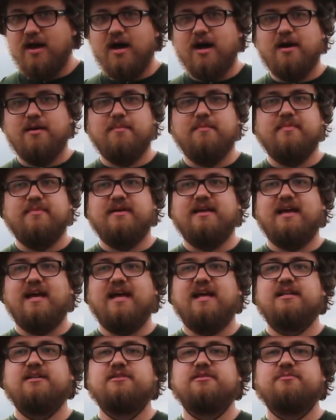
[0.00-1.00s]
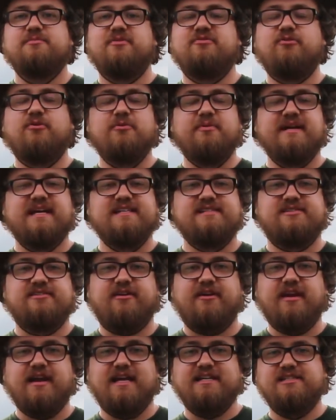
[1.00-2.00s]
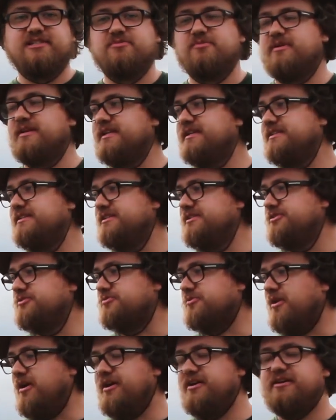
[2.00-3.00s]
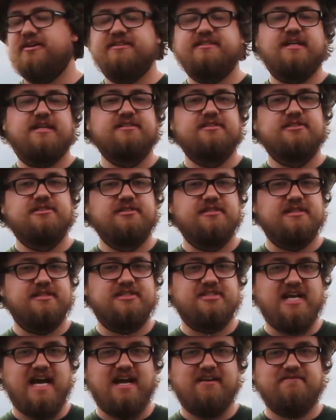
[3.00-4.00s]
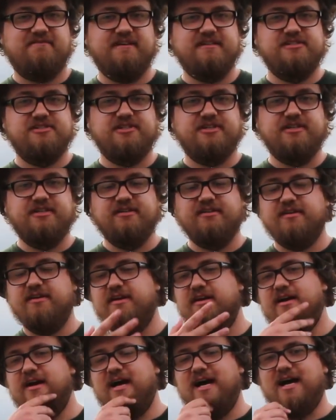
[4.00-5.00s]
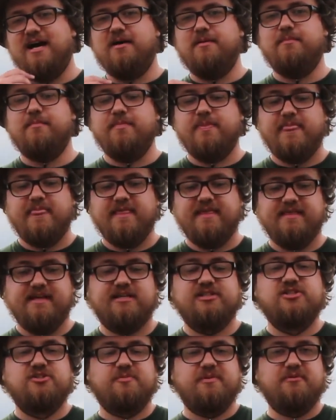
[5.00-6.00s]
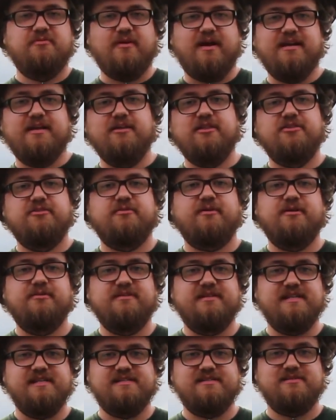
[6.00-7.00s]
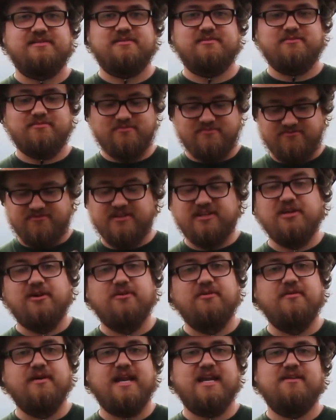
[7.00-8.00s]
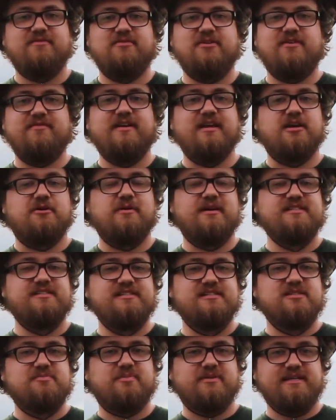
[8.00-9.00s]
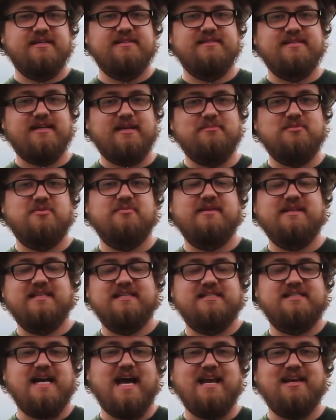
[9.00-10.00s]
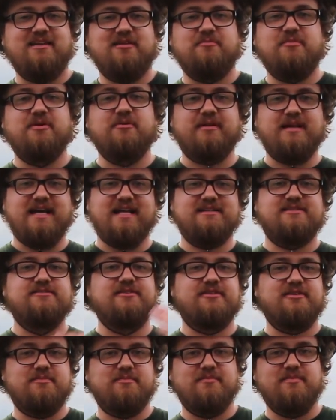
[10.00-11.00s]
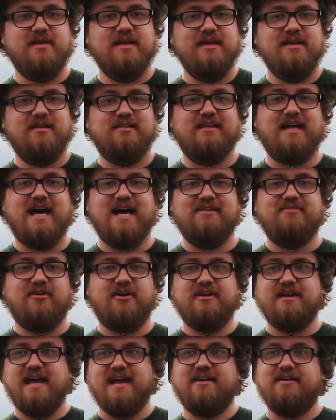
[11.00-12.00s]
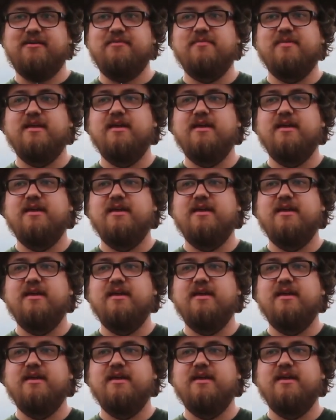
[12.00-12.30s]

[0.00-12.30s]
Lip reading: And before we get started, I just wanted to draw your attention to the chat feature. It should be running throughout this video, and if you have any questions, please type them in the chat and we will answer them live on air.